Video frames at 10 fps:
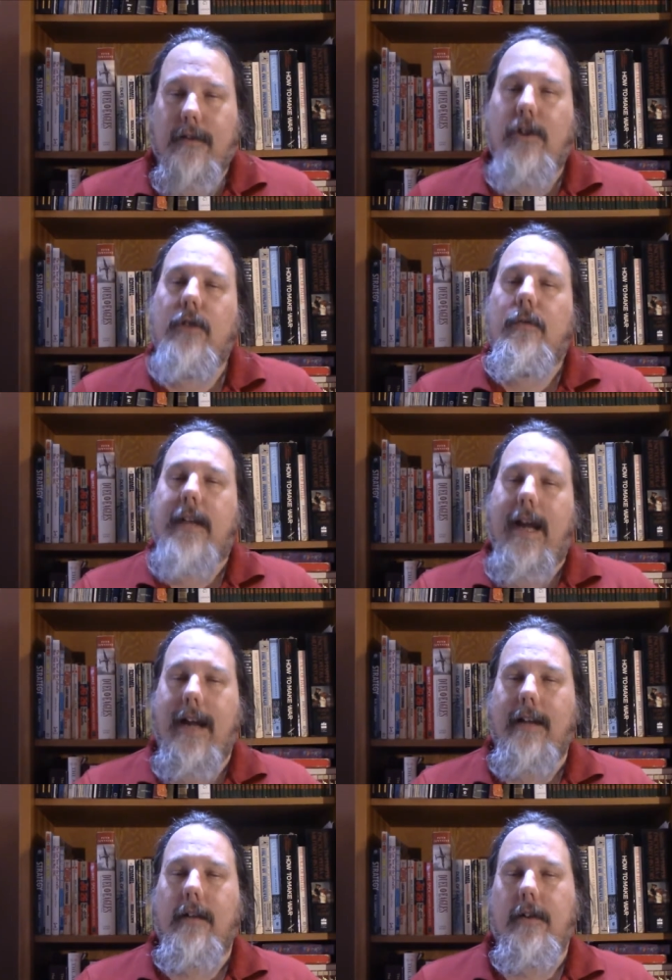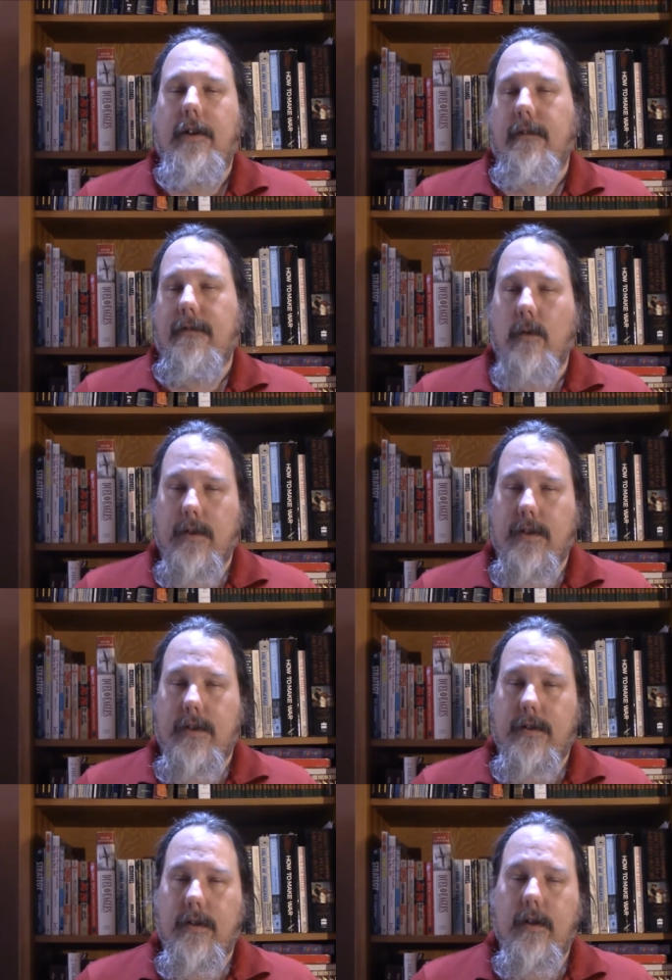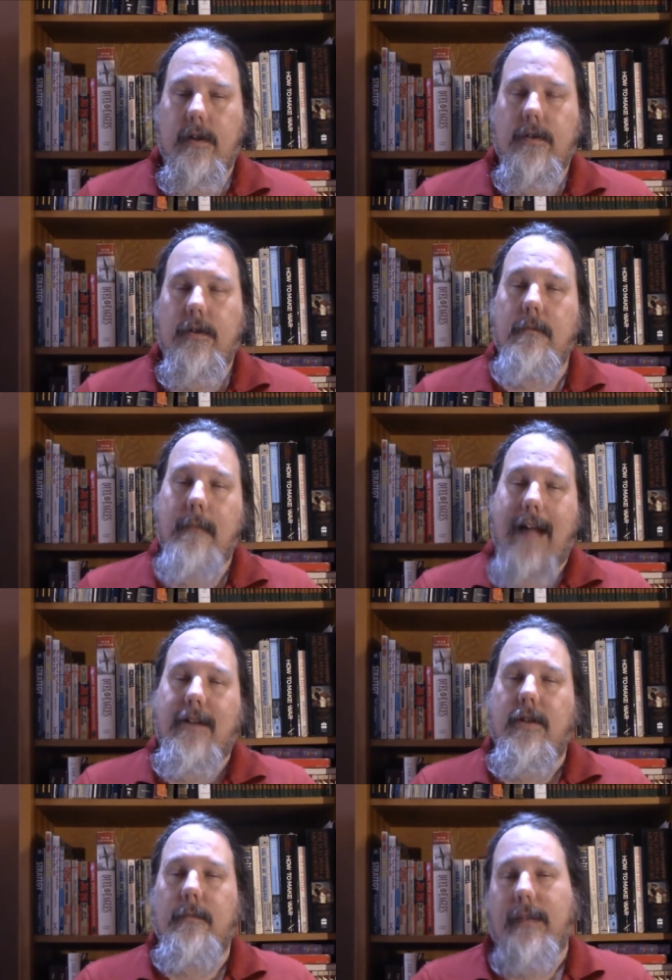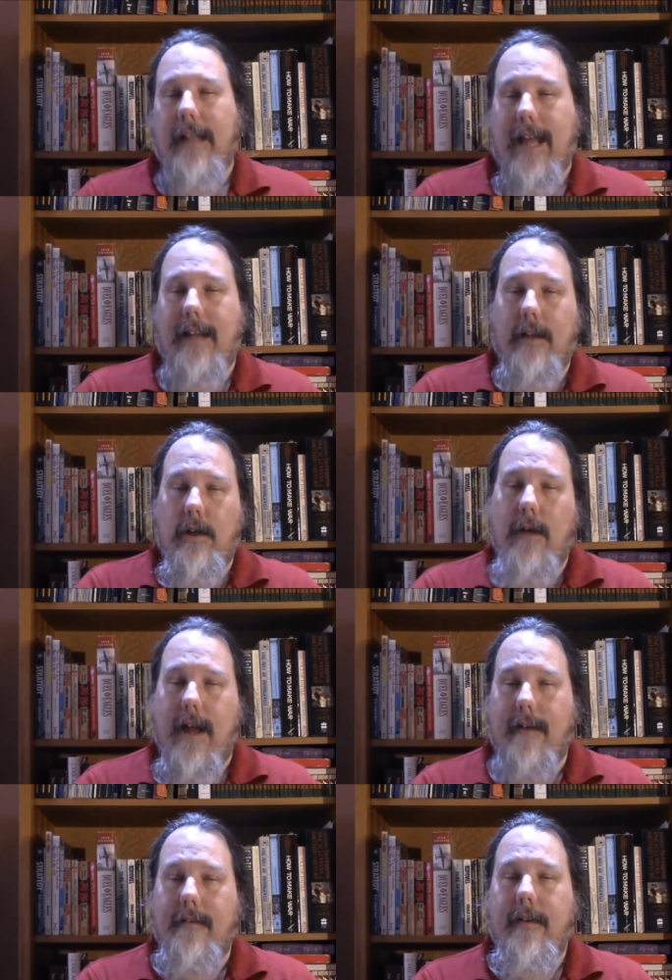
You tailor your forces to match the plan that you have,